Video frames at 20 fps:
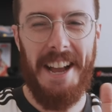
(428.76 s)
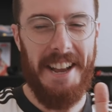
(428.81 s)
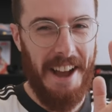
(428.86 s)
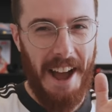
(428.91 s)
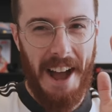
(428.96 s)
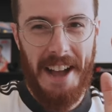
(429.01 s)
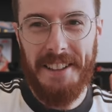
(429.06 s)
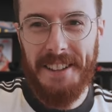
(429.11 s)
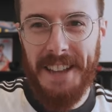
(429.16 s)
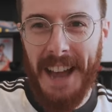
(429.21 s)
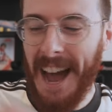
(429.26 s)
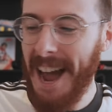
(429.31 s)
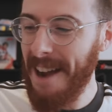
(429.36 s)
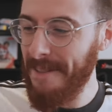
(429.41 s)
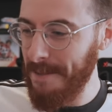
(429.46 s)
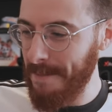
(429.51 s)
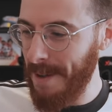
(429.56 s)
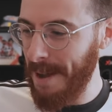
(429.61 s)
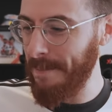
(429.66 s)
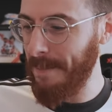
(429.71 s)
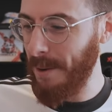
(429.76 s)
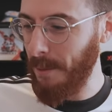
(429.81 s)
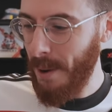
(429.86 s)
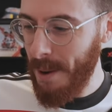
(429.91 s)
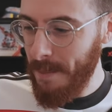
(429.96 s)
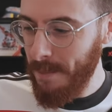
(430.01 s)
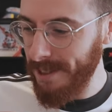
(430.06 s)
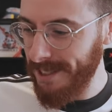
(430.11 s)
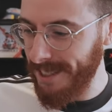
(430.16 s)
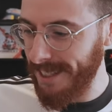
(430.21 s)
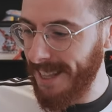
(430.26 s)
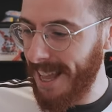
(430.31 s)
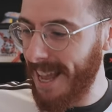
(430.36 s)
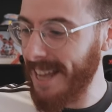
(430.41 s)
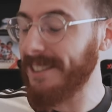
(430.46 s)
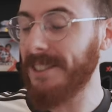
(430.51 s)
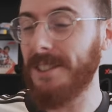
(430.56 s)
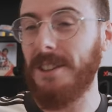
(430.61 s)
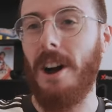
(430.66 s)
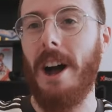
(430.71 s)
Like, I can't remember. When was the
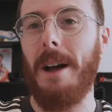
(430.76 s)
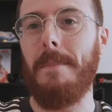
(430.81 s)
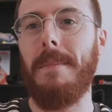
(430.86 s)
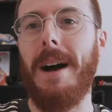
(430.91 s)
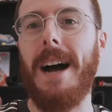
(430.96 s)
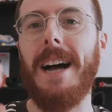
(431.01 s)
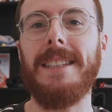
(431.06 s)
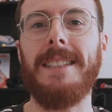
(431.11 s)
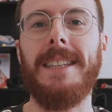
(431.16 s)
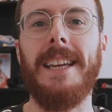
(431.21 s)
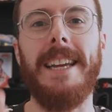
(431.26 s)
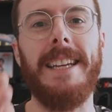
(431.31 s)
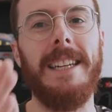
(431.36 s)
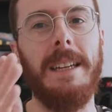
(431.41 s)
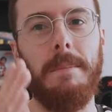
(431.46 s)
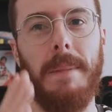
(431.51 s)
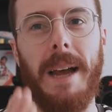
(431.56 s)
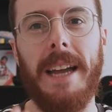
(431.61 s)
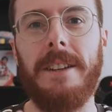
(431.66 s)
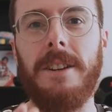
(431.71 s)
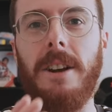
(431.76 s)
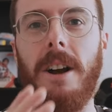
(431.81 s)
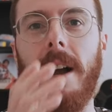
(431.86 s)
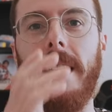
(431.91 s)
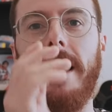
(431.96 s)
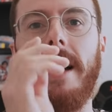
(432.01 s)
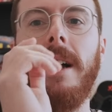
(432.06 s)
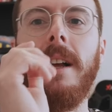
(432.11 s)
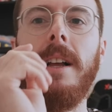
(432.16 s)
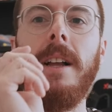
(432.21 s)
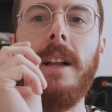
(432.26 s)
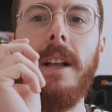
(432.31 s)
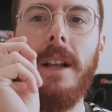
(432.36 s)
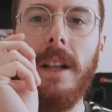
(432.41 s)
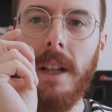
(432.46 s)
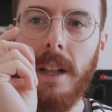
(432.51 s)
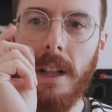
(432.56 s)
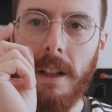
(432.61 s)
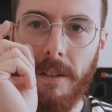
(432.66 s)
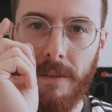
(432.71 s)
last time Martin and Bagnaia
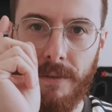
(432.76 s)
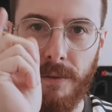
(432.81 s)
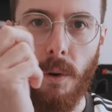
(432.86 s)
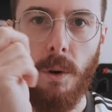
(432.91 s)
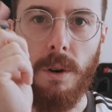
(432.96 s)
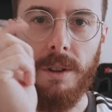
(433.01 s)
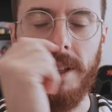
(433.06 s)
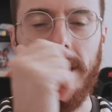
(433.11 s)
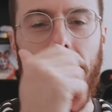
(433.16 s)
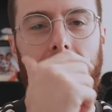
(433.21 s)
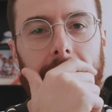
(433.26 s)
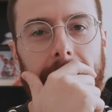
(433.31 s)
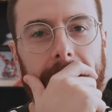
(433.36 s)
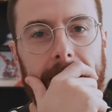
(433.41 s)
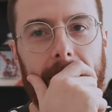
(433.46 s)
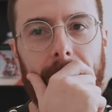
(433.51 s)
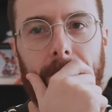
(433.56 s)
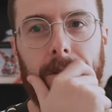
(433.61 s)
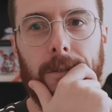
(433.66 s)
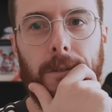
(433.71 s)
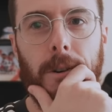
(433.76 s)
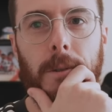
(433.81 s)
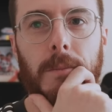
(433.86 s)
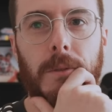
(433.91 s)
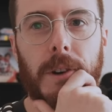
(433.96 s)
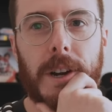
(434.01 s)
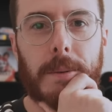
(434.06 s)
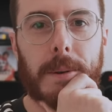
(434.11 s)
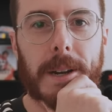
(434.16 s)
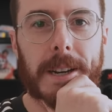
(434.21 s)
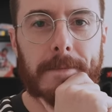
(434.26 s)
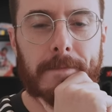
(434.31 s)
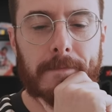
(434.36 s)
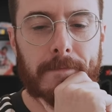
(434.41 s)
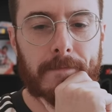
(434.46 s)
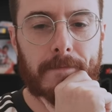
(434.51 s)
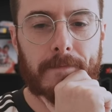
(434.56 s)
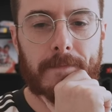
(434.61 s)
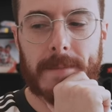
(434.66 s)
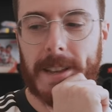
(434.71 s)
fought on the last lap for a Grand Prix win.
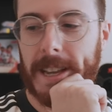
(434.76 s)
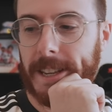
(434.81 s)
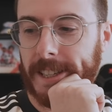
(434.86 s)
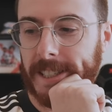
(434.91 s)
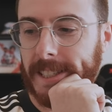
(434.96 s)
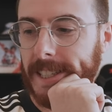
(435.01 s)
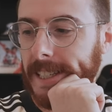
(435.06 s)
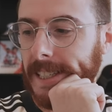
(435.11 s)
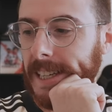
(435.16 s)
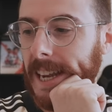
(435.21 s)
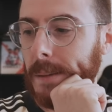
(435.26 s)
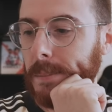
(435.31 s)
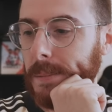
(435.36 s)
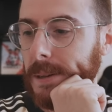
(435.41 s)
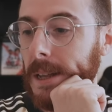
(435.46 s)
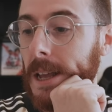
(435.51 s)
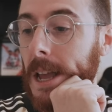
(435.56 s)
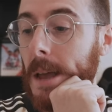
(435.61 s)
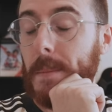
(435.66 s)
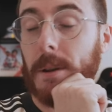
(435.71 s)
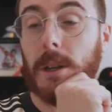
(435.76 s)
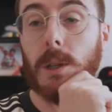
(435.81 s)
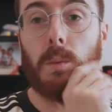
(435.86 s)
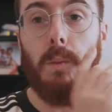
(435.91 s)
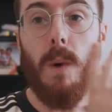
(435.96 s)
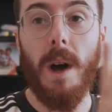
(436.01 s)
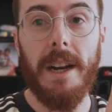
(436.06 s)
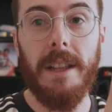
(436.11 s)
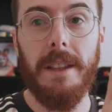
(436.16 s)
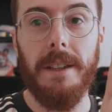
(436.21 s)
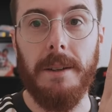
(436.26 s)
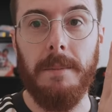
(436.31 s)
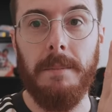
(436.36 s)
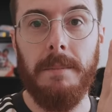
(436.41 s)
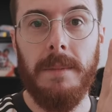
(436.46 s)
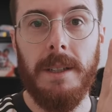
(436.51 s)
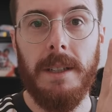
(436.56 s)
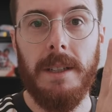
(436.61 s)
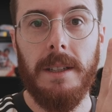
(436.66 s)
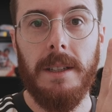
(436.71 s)
It just doesn't happen because one of
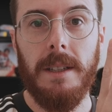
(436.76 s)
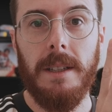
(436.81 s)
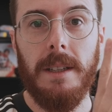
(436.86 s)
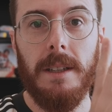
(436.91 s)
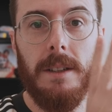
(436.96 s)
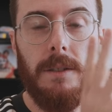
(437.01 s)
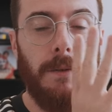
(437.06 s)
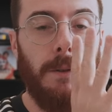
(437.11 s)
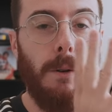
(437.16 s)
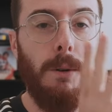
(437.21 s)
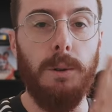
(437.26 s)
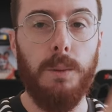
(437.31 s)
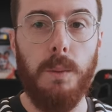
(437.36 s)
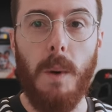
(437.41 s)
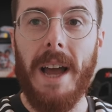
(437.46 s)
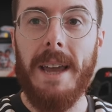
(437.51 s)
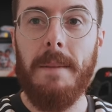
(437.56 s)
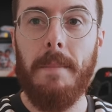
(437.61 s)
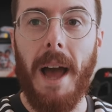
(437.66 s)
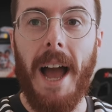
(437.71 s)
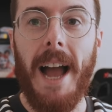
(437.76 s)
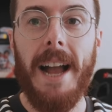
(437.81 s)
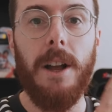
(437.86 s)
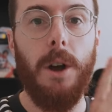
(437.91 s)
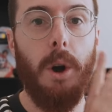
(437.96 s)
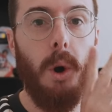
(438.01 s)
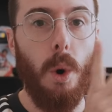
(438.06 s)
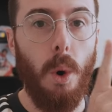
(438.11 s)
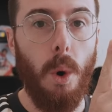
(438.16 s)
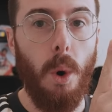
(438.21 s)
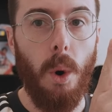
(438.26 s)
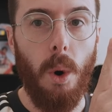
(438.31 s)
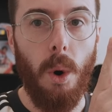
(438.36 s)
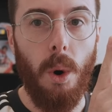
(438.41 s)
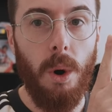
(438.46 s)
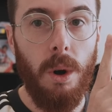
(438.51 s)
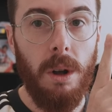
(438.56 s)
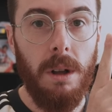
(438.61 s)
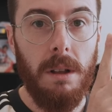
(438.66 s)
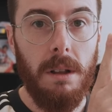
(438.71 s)
them falls way back
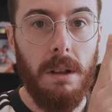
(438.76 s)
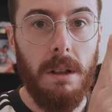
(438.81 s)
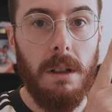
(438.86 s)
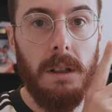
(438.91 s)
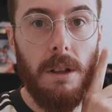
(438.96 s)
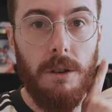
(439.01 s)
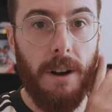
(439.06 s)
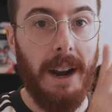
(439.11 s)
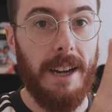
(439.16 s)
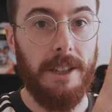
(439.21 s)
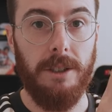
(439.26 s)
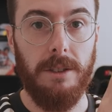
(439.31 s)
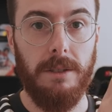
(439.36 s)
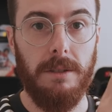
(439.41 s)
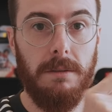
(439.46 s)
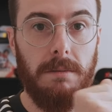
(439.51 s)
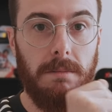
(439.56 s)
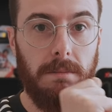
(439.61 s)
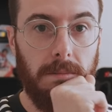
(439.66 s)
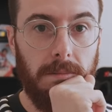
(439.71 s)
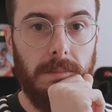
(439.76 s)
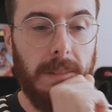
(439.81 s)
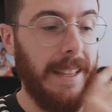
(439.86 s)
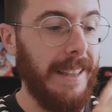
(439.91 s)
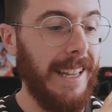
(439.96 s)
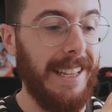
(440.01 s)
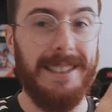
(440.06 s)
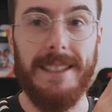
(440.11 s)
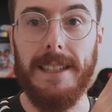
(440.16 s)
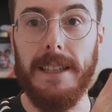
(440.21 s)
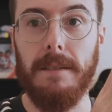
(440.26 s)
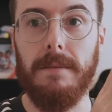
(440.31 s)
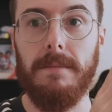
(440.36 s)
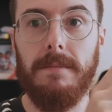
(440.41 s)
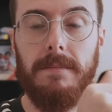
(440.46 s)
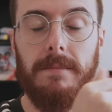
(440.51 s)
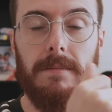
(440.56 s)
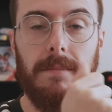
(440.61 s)
or crashes, and that's it.